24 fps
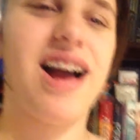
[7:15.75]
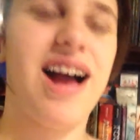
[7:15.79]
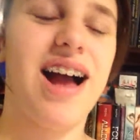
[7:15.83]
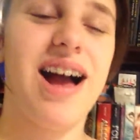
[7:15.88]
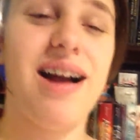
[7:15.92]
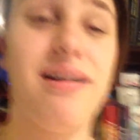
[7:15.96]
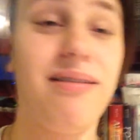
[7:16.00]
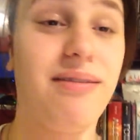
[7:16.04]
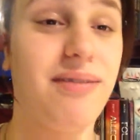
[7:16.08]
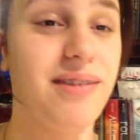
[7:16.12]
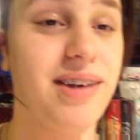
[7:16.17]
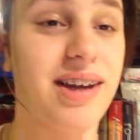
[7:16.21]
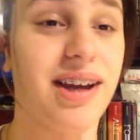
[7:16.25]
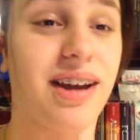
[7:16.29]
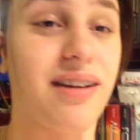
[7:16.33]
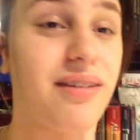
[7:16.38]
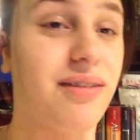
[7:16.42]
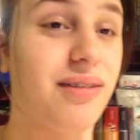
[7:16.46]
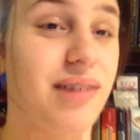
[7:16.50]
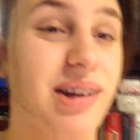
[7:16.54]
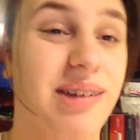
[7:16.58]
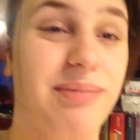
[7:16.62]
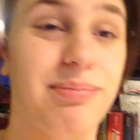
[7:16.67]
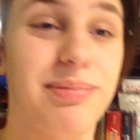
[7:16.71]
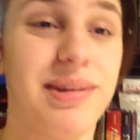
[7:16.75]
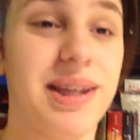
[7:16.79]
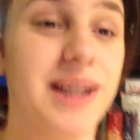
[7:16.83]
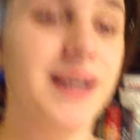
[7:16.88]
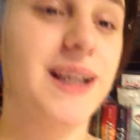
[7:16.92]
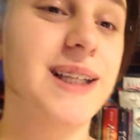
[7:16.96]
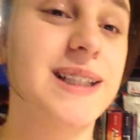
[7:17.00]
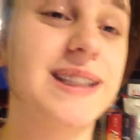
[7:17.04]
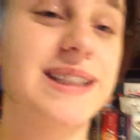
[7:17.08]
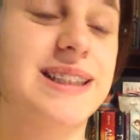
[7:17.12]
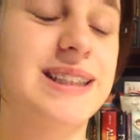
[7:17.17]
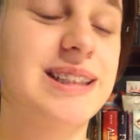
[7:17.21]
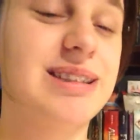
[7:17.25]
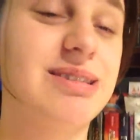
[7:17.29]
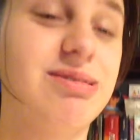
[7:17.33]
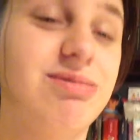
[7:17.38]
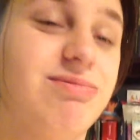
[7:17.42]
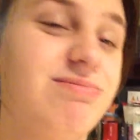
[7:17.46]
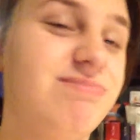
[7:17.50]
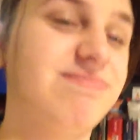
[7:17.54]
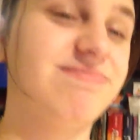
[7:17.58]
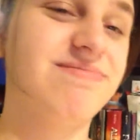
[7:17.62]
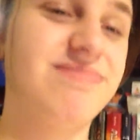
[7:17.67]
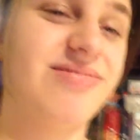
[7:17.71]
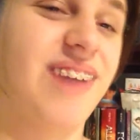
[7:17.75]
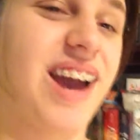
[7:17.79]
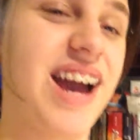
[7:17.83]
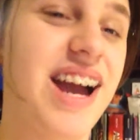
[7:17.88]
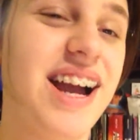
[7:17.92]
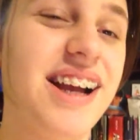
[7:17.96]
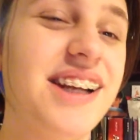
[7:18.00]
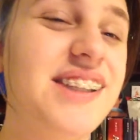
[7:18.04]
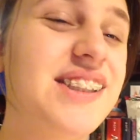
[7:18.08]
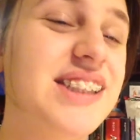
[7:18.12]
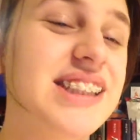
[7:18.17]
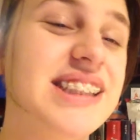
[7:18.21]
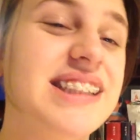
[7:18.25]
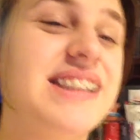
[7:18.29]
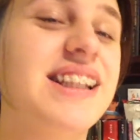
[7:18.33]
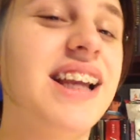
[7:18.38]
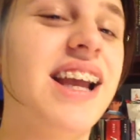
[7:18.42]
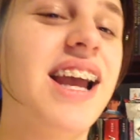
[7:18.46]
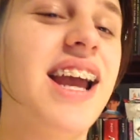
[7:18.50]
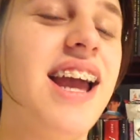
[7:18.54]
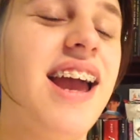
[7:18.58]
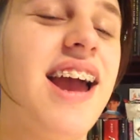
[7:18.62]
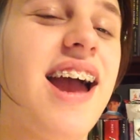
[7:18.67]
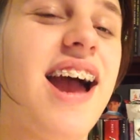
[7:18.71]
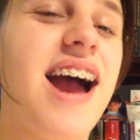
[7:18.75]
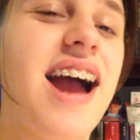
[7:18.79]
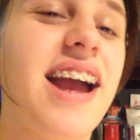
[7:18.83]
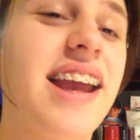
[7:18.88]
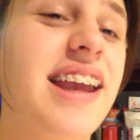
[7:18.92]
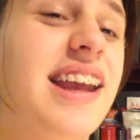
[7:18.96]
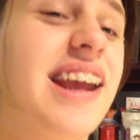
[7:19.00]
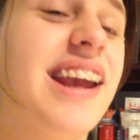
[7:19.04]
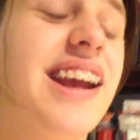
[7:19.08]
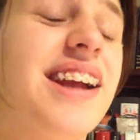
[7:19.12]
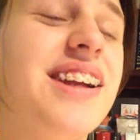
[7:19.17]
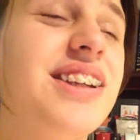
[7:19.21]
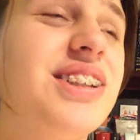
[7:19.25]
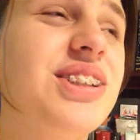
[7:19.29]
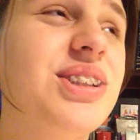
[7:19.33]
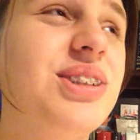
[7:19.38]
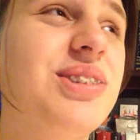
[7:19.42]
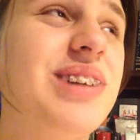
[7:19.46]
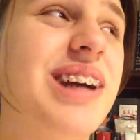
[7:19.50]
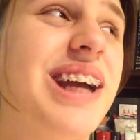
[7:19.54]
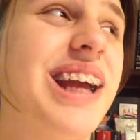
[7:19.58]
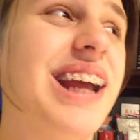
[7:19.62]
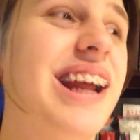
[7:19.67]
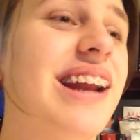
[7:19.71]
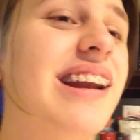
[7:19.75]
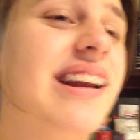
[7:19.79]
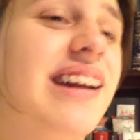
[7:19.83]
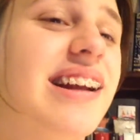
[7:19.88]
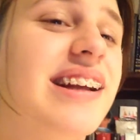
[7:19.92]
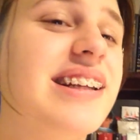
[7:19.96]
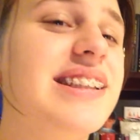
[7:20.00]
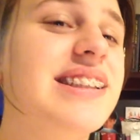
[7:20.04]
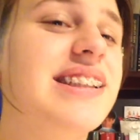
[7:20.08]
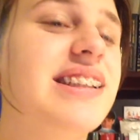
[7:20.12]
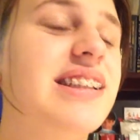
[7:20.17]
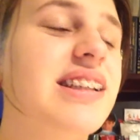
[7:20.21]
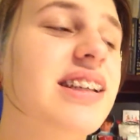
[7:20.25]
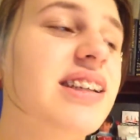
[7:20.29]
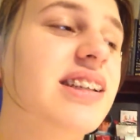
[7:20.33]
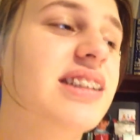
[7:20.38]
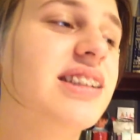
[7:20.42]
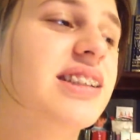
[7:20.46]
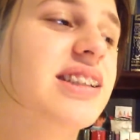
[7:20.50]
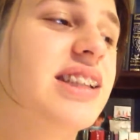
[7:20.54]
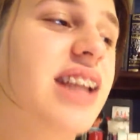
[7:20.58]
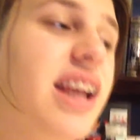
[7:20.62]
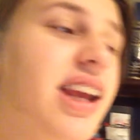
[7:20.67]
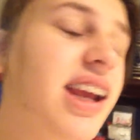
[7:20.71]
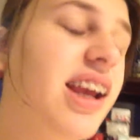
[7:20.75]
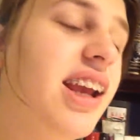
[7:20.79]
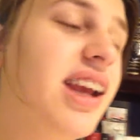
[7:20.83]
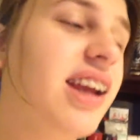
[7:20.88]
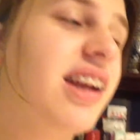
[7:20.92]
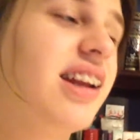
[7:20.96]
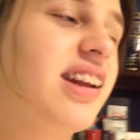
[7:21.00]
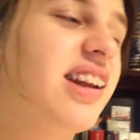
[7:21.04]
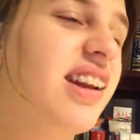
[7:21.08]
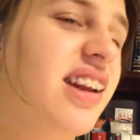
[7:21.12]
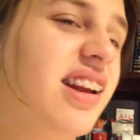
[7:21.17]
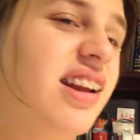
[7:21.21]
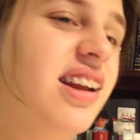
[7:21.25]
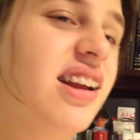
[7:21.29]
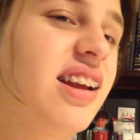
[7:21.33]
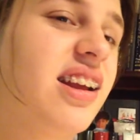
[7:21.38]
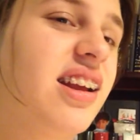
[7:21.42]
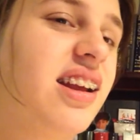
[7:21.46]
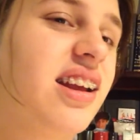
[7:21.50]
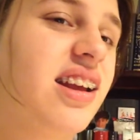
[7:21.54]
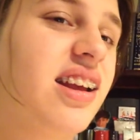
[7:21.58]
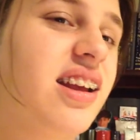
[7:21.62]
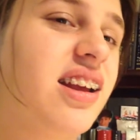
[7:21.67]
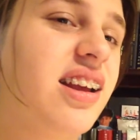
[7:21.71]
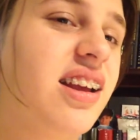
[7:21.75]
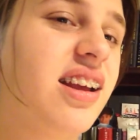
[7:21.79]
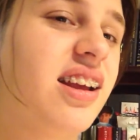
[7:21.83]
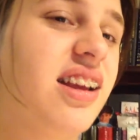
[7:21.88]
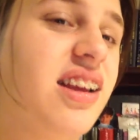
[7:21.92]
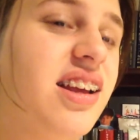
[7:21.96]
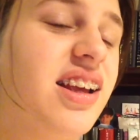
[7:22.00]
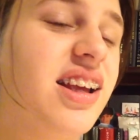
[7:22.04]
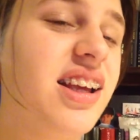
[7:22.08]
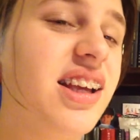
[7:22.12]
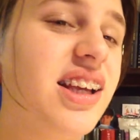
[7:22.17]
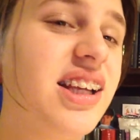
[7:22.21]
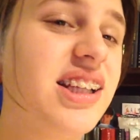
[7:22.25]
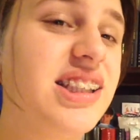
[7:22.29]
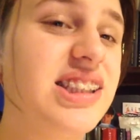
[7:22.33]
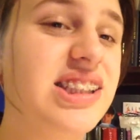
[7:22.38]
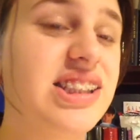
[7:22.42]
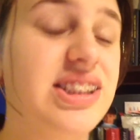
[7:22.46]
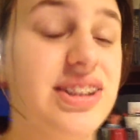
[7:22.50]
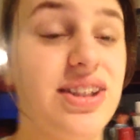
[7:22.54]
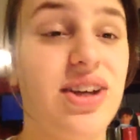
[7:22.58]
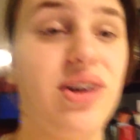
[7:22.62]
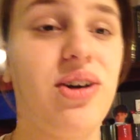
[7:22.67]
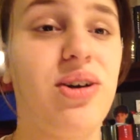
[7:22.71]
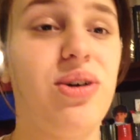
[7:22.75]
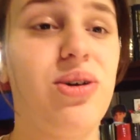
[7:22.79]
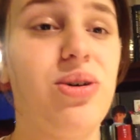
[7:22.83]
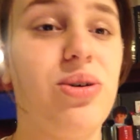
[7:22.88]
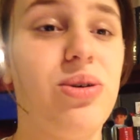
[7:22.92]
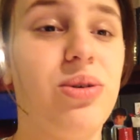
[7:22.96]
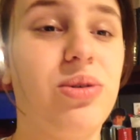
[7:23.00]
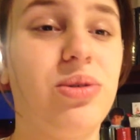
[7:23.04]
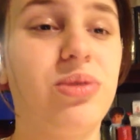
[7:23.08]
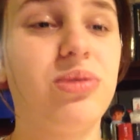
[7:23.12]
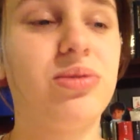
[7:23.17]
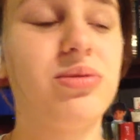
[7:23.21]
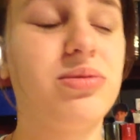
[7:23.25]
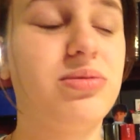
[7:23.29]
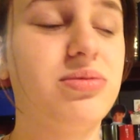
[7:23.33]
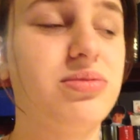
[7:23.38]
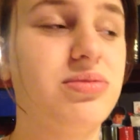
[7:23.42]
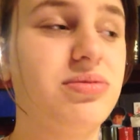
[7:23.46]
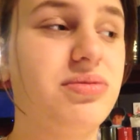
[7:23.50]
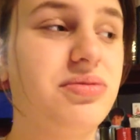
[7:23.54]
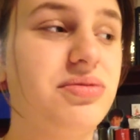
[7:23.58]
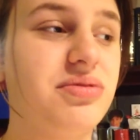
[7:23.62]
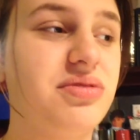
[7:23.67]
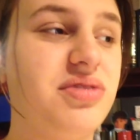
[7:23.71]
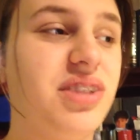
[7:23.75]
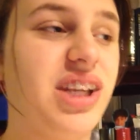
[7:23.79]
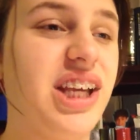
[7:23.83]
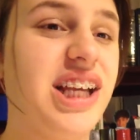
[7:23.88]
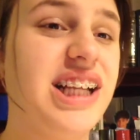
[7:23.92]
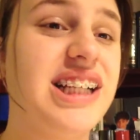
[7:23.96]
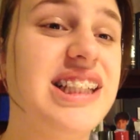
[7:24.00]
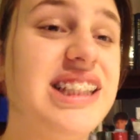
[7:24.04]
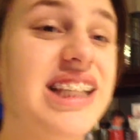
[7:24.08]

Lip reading: I'm gonna rip this. I can't do it. A teen is so a